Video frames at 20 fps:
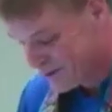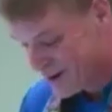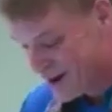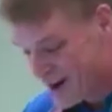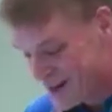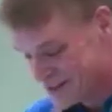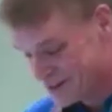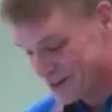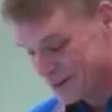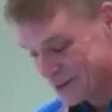of
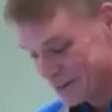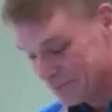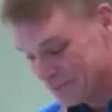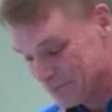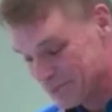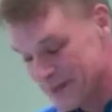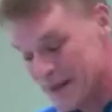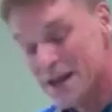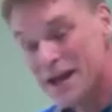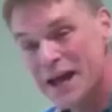Austin.
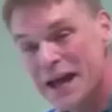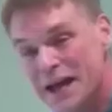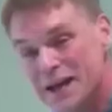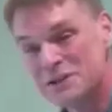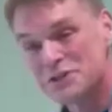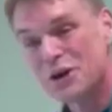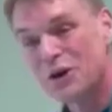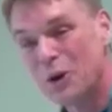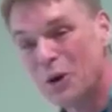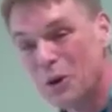He
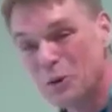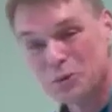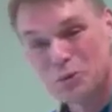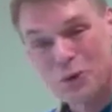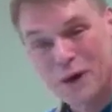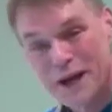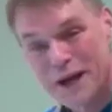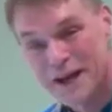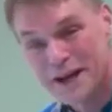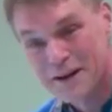told
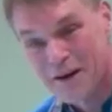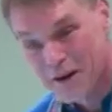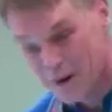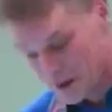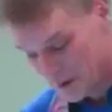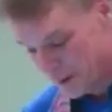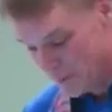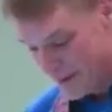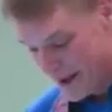Wayne all